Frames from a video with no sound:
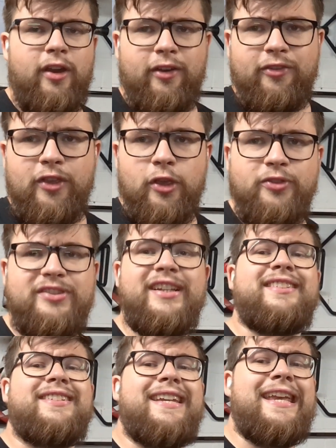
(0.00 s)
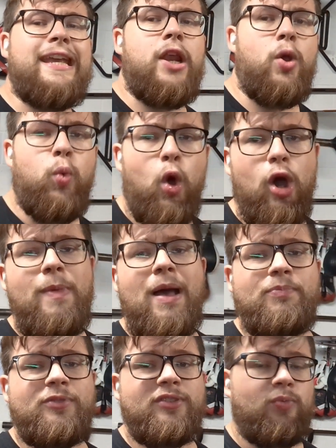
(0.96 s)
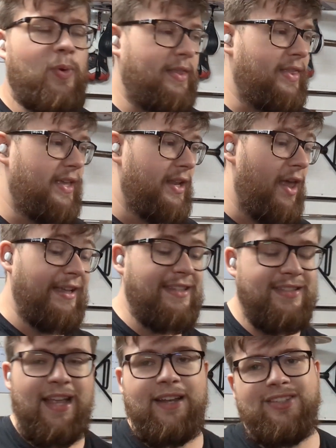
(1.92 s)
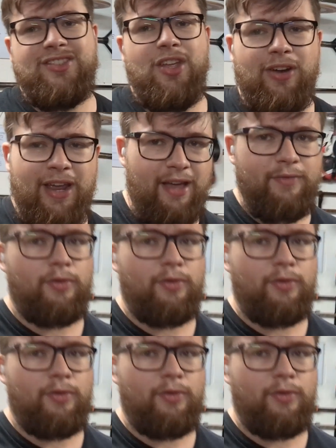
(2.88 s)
done a few 60 kilo warm-ups with the lightest atlas stone I have,